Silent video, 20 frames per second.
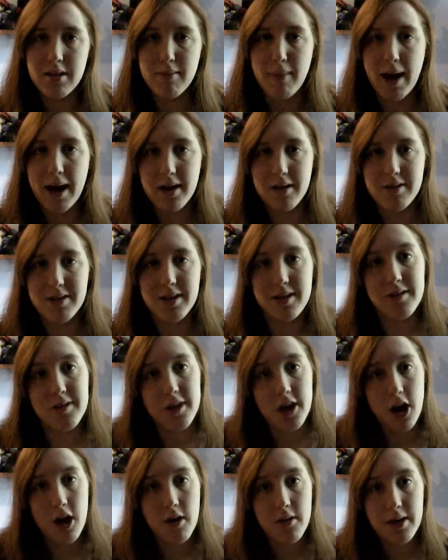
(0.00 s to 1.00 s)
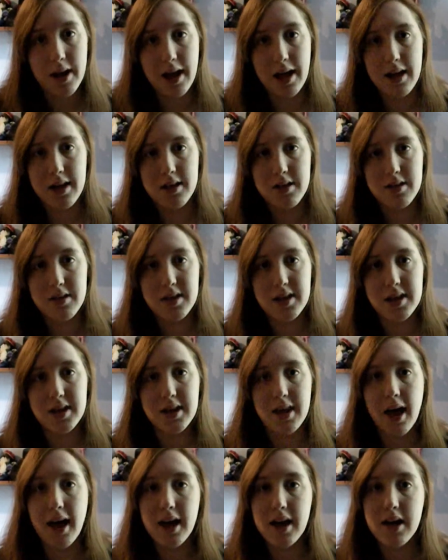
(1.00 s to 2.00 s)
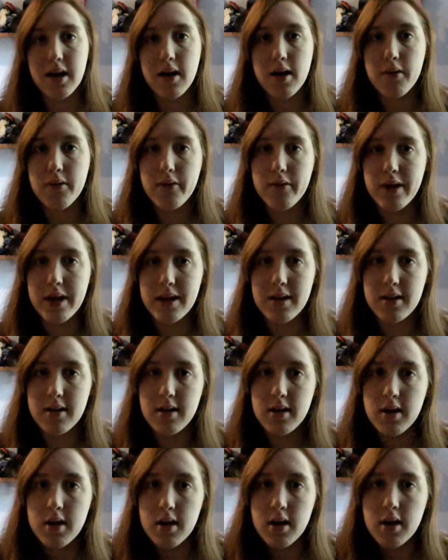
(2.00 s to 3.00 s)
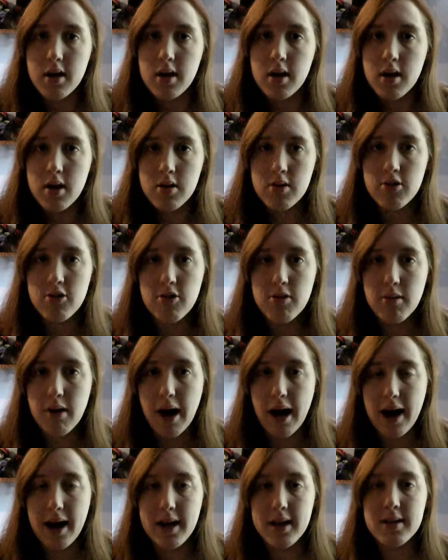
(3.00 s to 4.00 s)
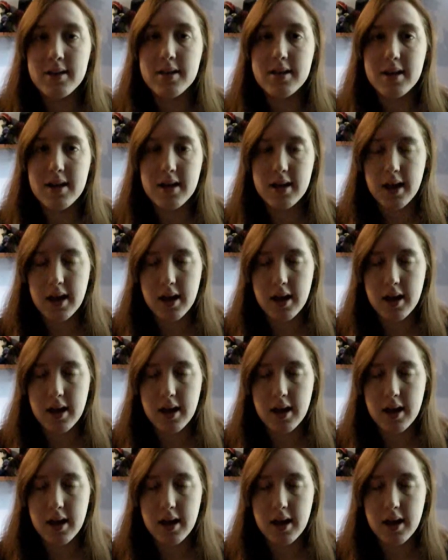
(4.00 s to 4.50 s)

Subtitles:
matters into their own hands, like when two guys